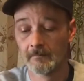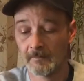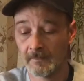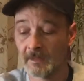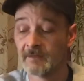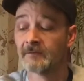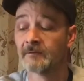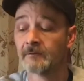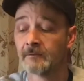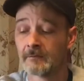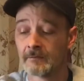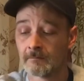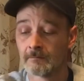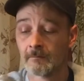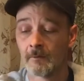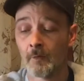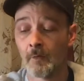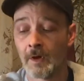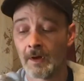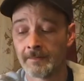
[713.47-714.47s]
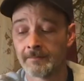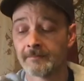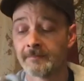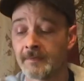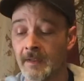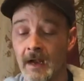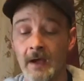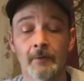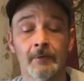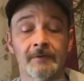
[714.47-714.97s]
this is the one
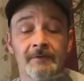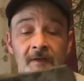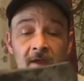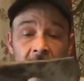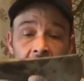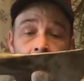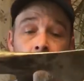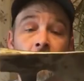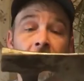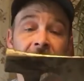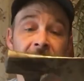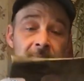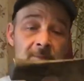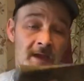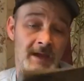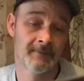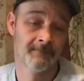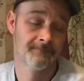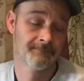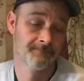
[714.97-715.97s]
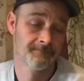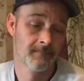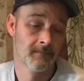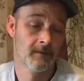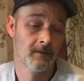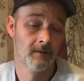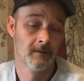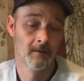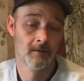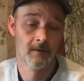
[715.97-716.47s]
that I would take with me.
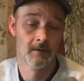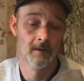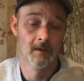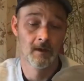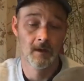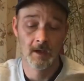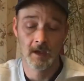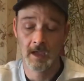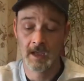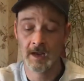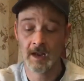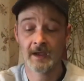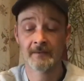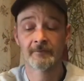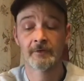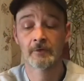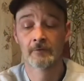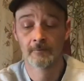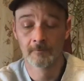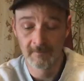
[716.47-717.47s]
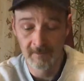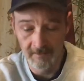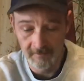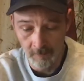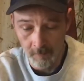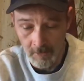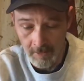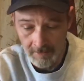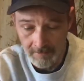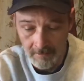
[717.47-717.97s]
And I've used
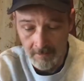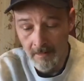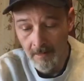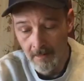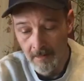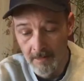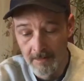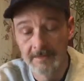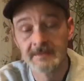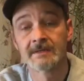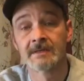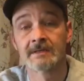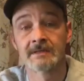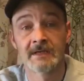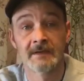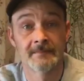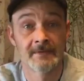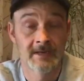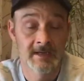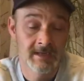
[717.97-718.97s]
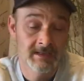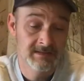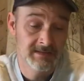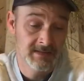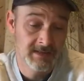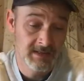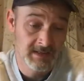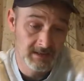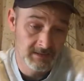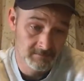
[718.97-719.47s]
this one since I've been
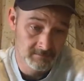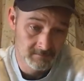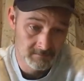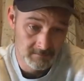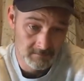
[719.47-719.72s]
18.